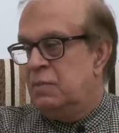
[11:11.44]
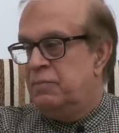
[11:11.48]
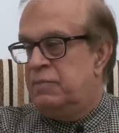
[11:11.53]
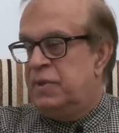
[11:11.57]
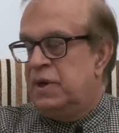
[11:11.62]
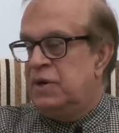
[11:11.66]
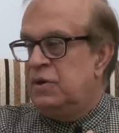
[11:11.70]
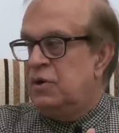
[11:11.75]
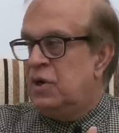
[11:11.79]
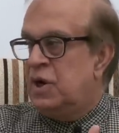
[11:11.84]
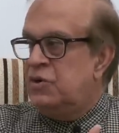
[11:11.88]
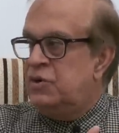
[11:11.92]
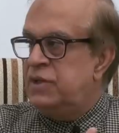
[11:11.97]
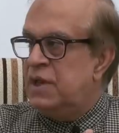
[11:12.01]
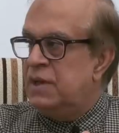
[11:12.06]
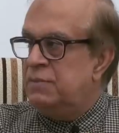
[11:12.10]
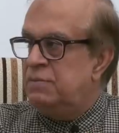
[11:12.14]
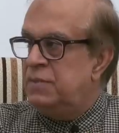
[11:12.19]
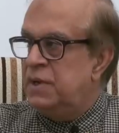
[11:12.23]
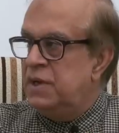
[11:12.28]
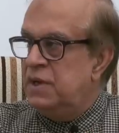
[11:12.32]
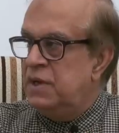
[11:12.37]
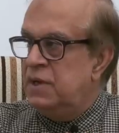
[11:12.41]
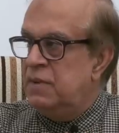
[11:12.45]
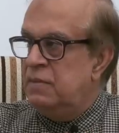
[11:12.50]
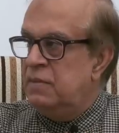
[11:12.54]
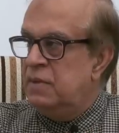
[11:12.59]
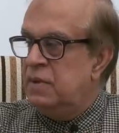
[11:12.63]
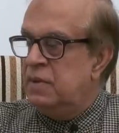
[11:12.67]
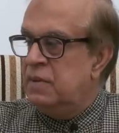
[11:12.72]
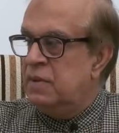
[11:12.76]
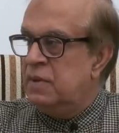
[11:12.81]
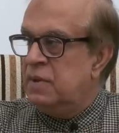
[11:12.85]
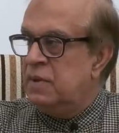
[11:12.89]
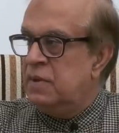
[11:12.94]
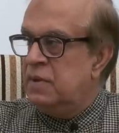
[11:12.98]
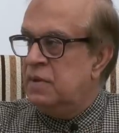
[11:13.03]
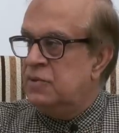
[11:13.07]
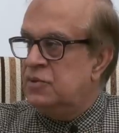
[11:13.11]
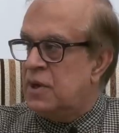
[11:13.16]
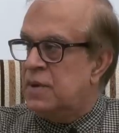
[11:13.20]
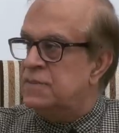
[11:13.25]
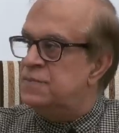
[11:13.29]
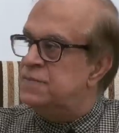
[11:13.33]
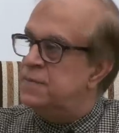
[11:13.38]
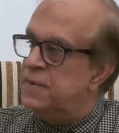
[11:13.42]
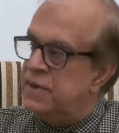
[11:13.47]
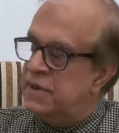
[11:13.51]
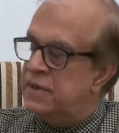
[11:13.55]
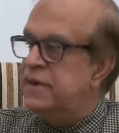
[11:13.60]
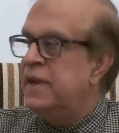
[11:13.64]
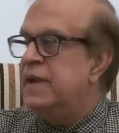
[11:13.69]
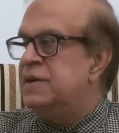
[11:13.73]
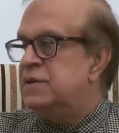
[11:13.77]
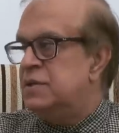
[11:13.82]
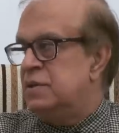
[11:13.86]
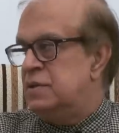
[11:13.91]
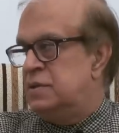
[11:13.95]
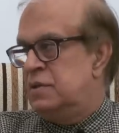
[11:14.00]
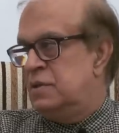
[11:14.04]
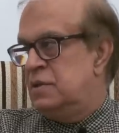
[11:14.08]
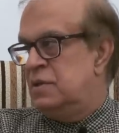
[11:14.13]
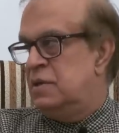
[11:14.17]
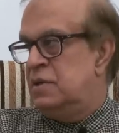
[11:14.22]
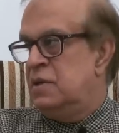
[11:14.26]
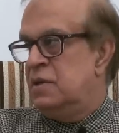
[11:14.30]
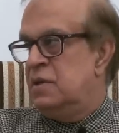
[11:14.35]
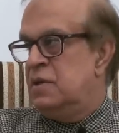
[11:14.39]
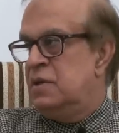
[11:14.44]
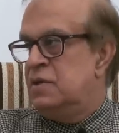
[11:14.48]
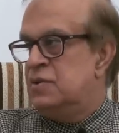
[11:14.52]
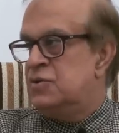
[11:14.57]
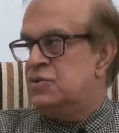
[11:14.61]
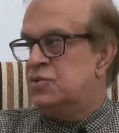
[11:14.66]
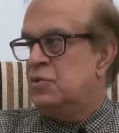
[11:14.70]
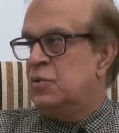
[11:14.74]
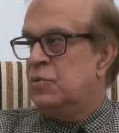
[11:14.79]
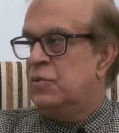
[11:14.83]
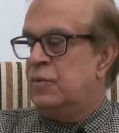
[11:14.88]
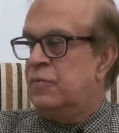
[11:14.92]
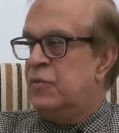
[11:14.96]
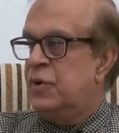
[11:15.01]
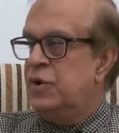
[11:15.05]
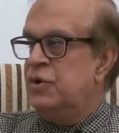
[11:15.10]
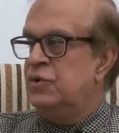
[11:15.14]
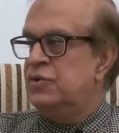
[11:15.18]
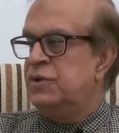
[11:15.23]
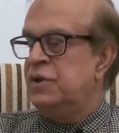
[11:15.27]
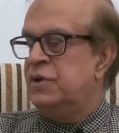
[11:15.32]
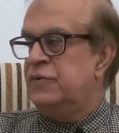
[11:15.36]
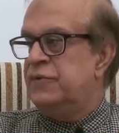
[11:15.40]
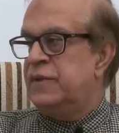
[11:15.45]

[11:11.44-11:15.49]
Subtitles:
But not that many jobs being created. So what do you think?